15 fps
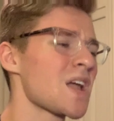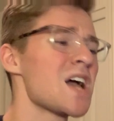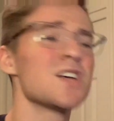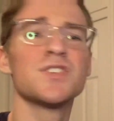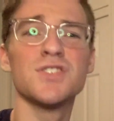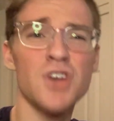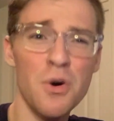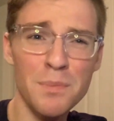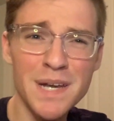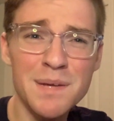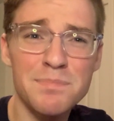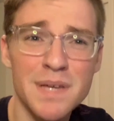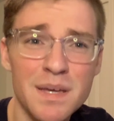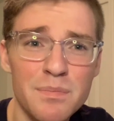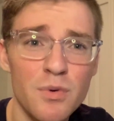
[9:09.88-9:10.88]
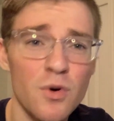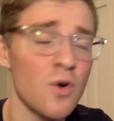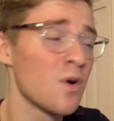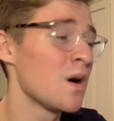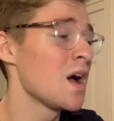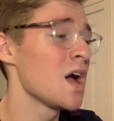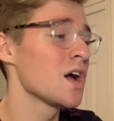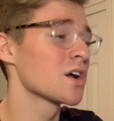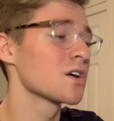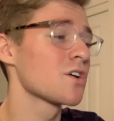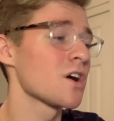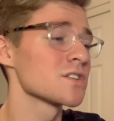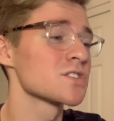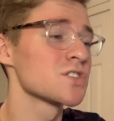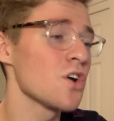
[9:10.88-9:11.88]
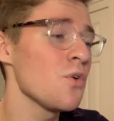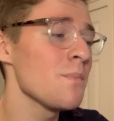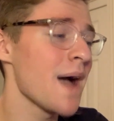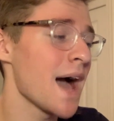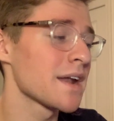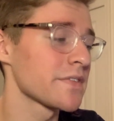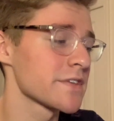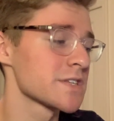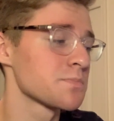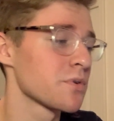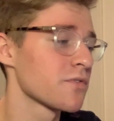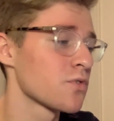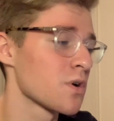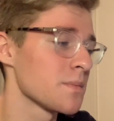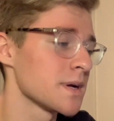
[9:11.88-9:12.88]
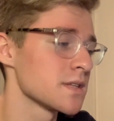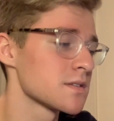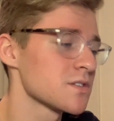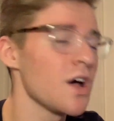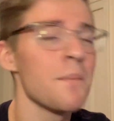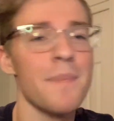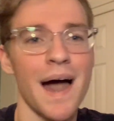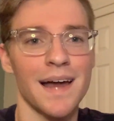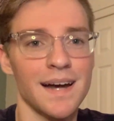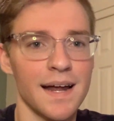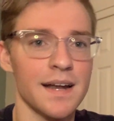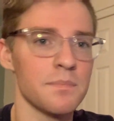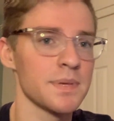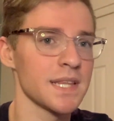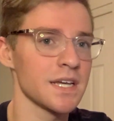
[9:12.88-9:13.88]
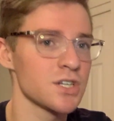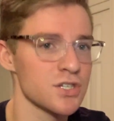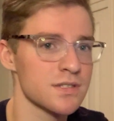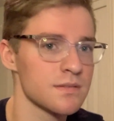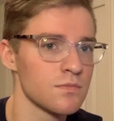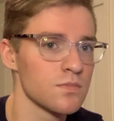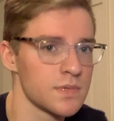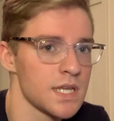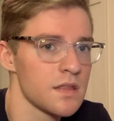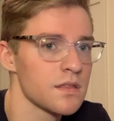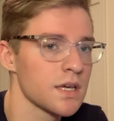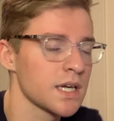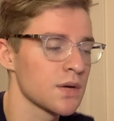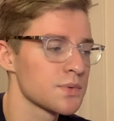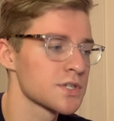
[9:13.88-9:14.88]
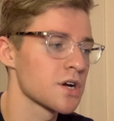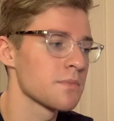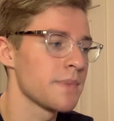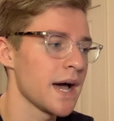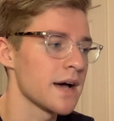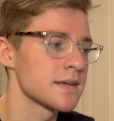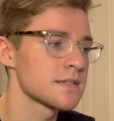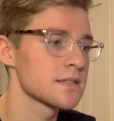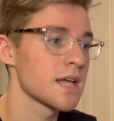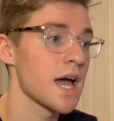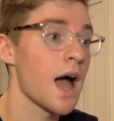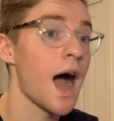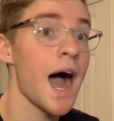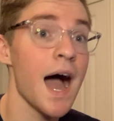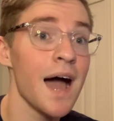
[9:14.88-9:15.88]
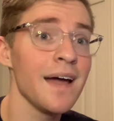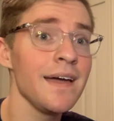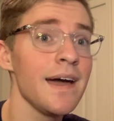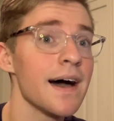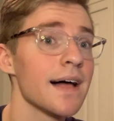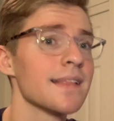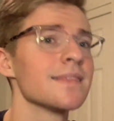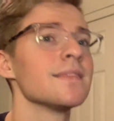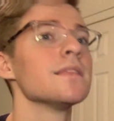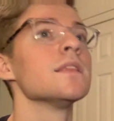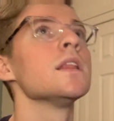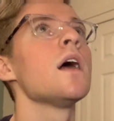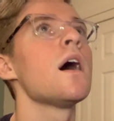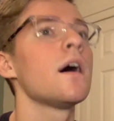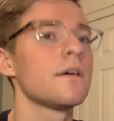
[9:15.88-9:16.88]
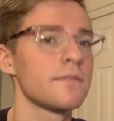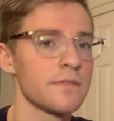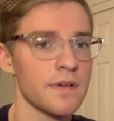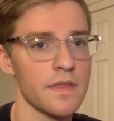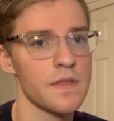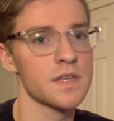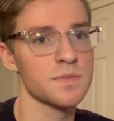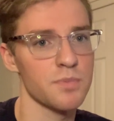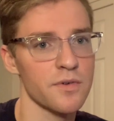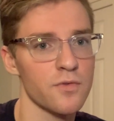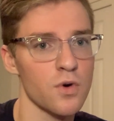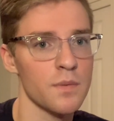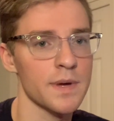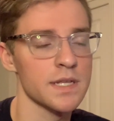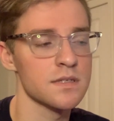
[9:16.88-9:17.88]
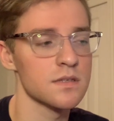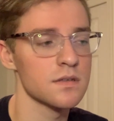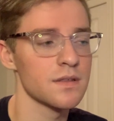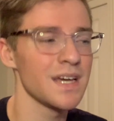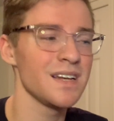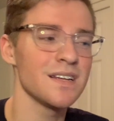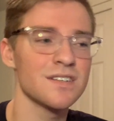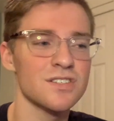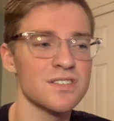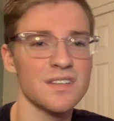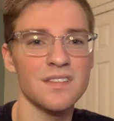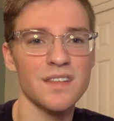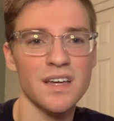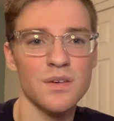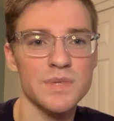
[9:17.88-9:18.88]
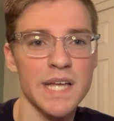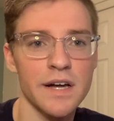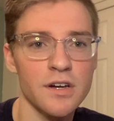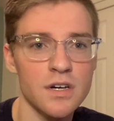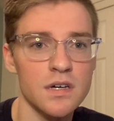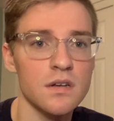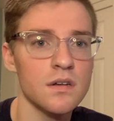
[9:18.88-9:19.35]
So many people got so mad at this performance, not mad at it, but they just didn't think it was her best. I love this performance. They just didn't think it was that good.